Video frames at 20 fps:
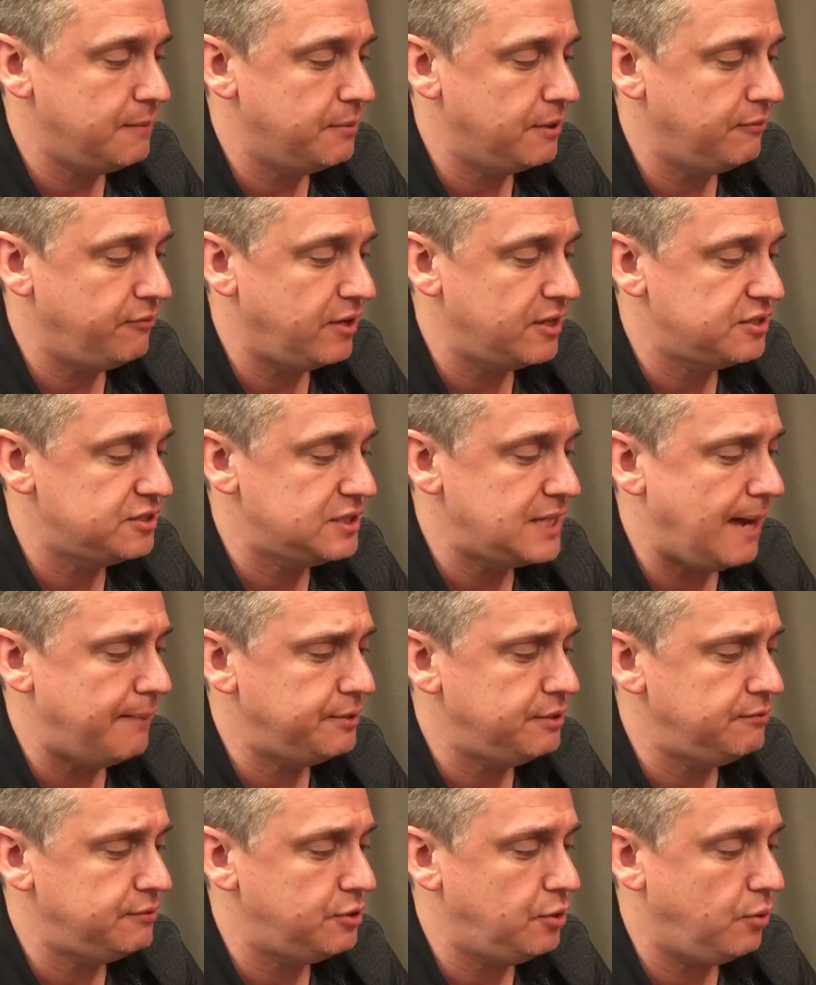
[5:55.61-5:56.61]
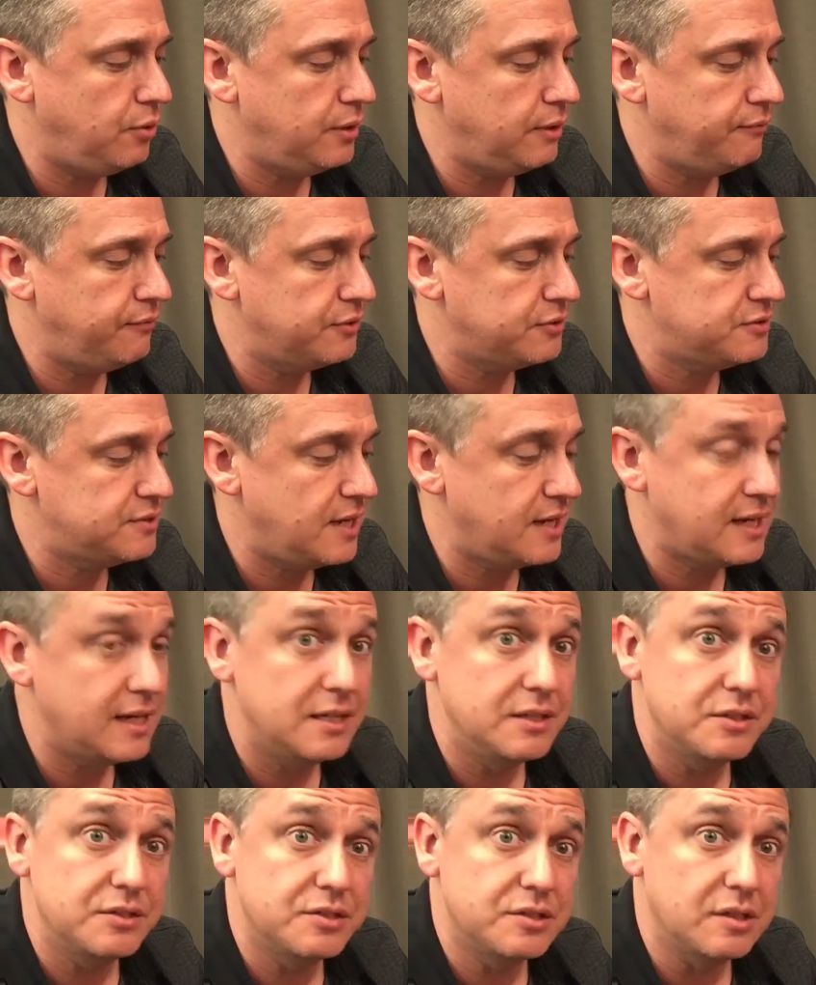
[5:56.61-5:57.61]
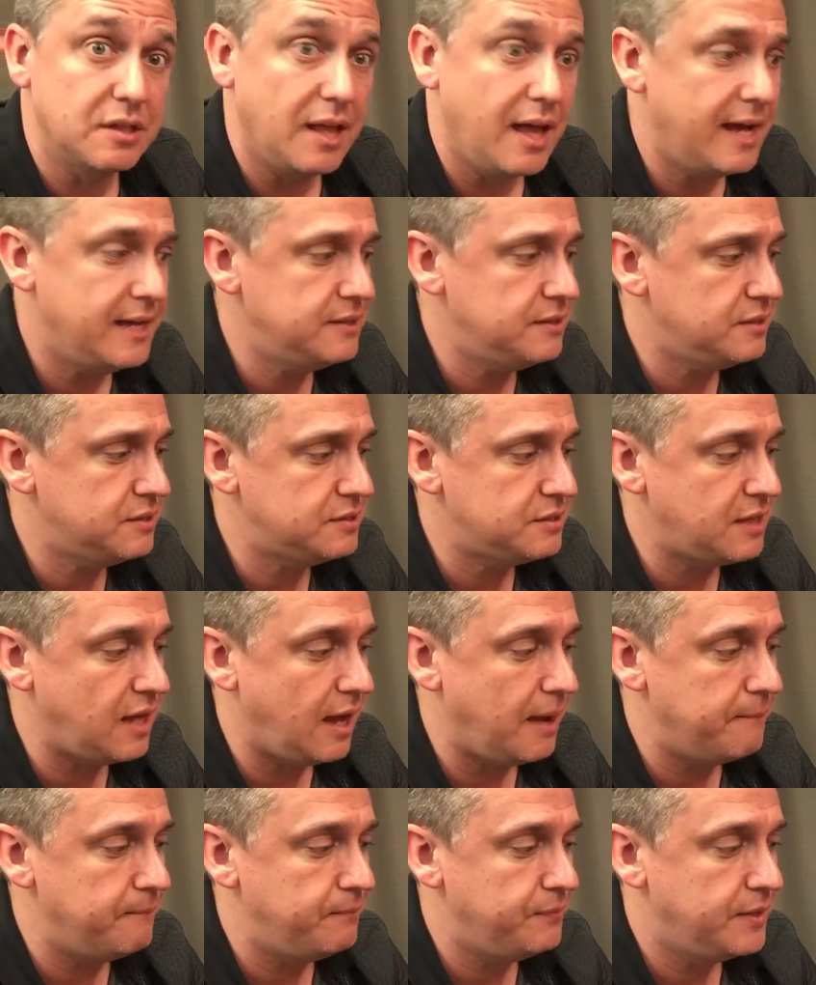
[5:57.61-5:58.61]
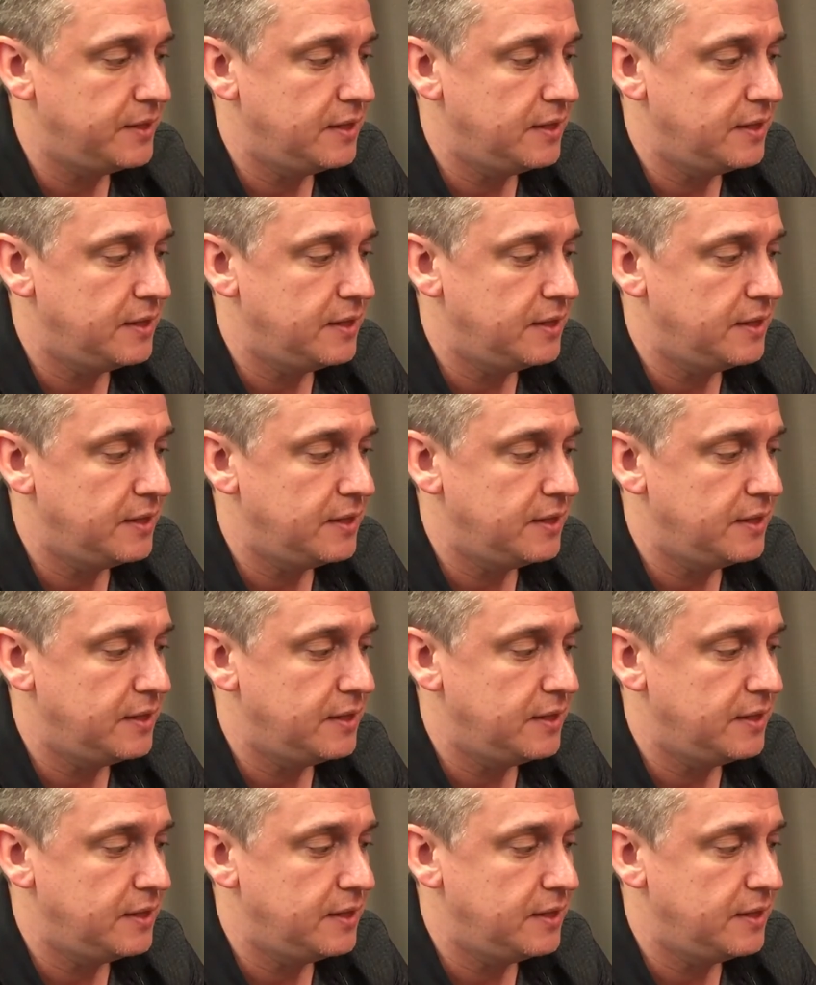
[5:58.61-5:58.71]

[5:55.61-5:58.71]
But if I stop the recording for a second, slide to stop.